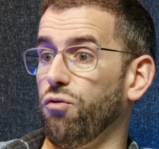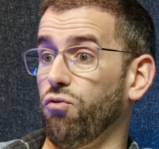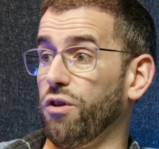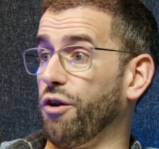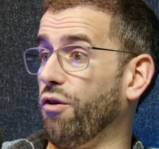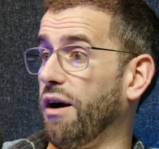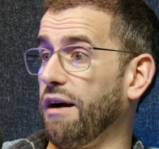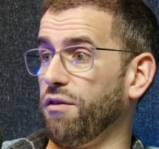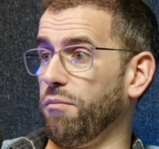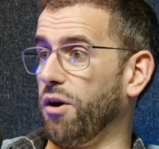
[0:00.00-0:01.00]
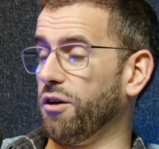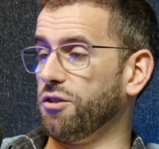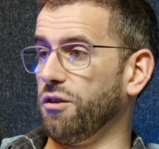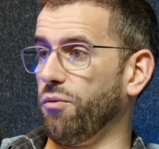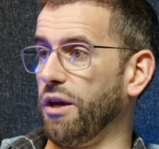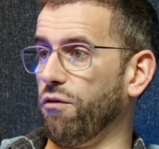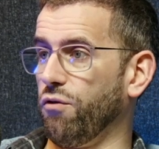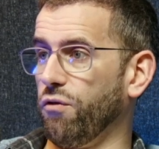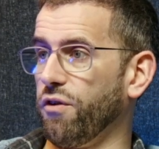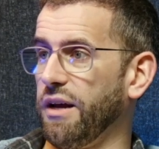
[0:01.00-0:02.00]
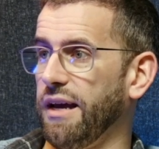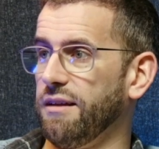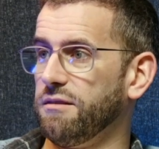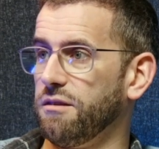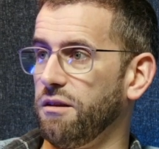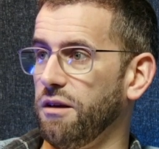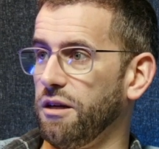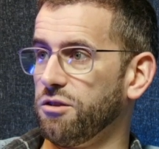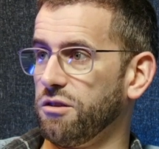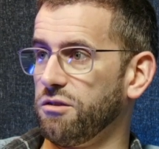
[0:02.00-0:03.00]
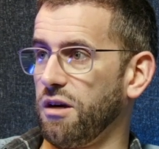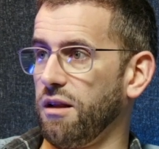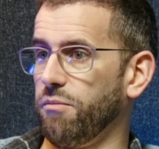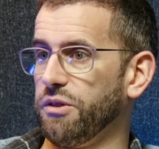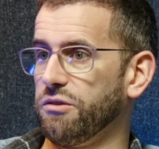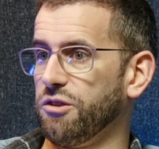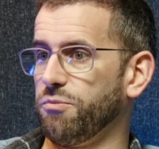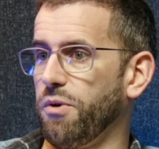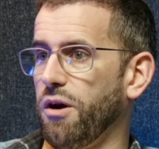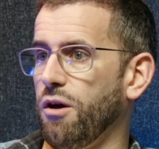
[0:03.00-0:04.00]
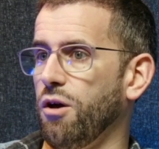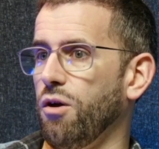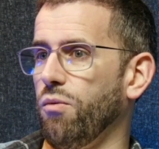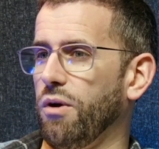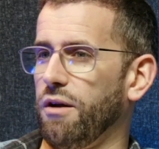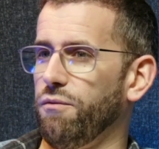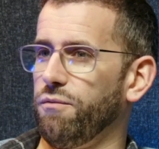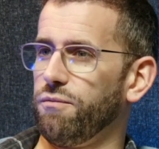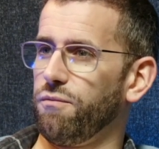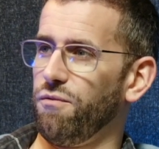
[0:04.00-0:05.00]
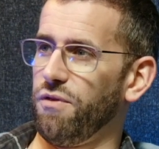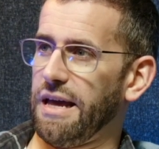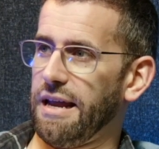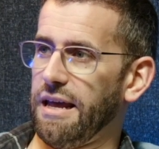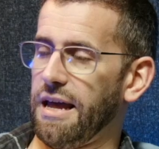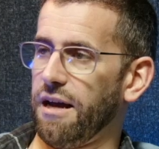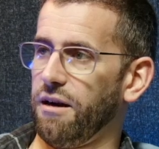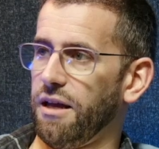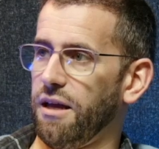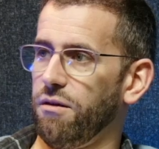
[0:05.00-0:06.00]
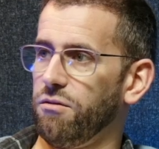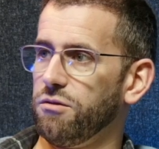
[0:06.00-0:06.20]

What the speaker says: really not having much in the way of overheads to actually start the business. But we had very early